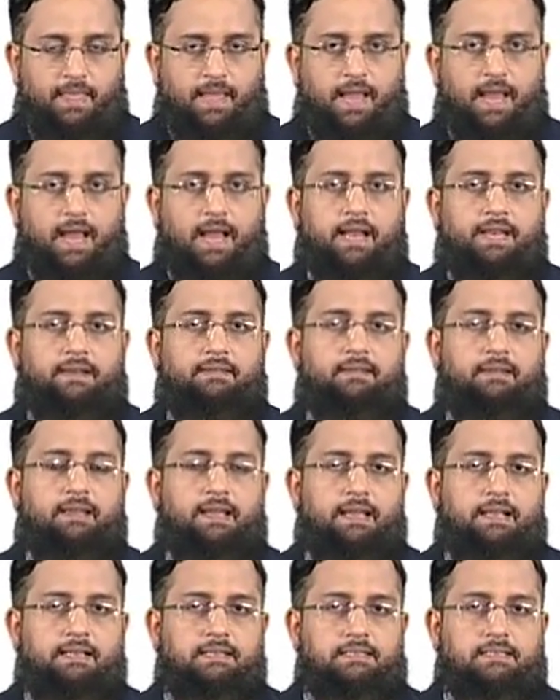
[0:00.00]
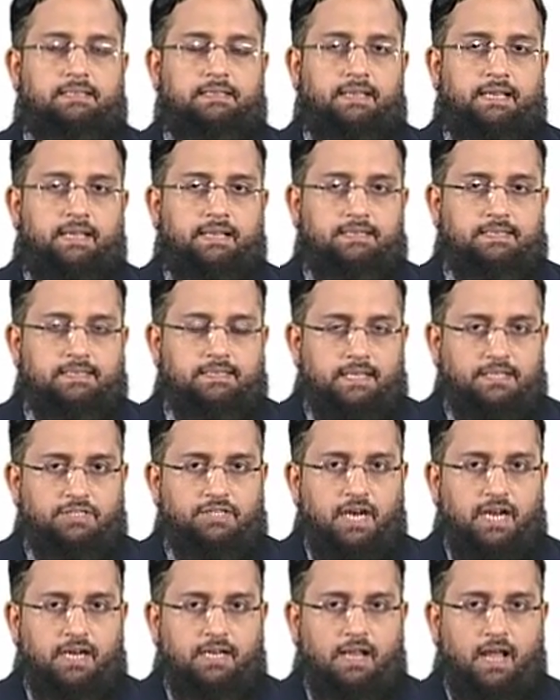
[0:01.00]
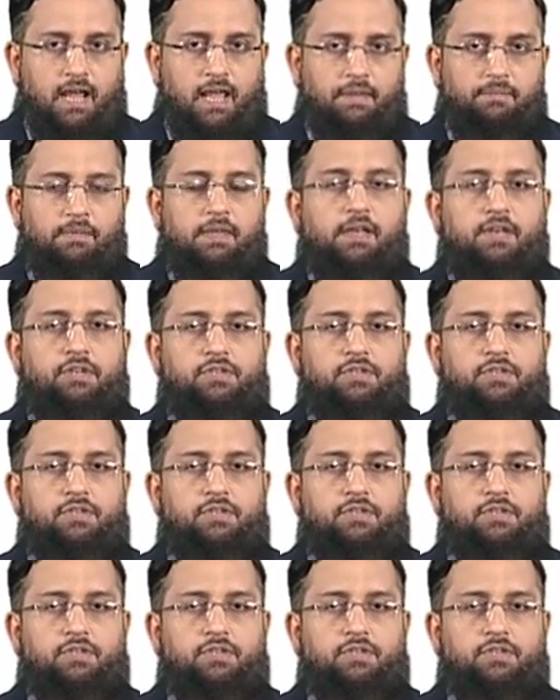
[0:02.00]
and in such a time